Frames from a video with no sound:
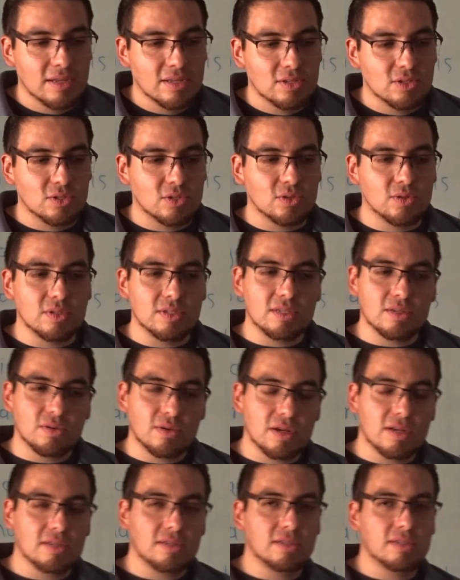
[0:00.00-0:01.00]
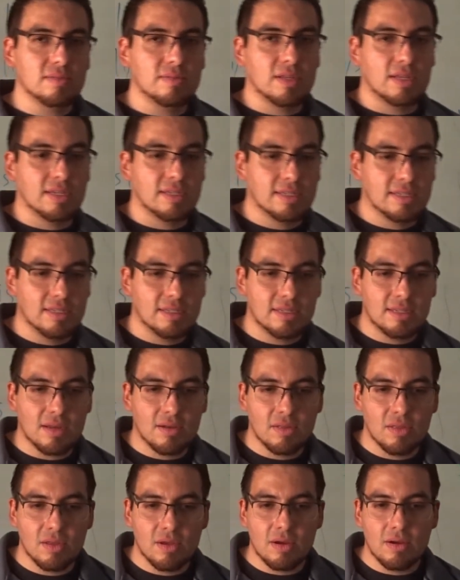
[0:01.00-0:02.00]
So it's a criticism that exists
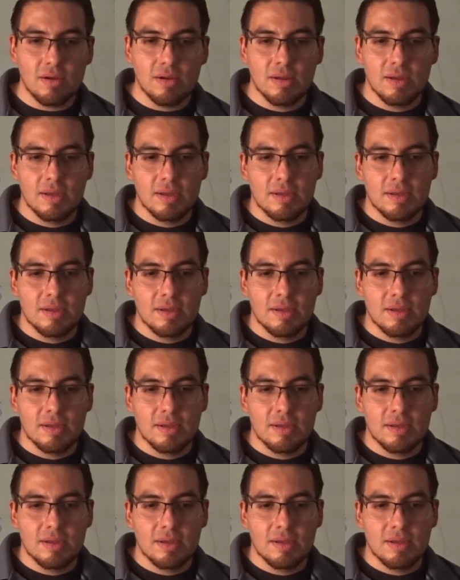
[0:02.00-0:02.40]
out there,